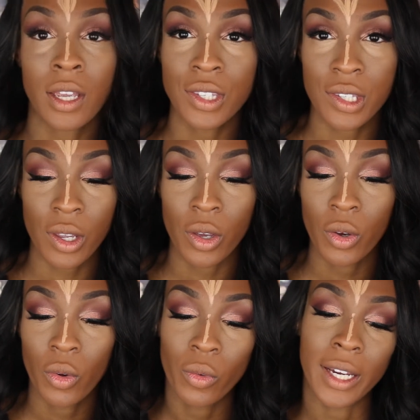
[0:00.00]

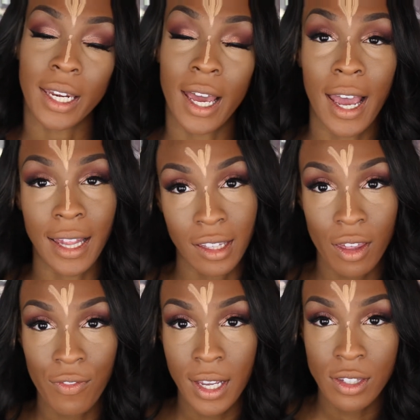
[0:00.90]
So we're going to highlight
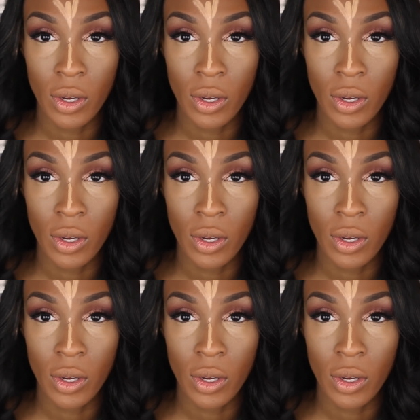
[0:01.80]
the face.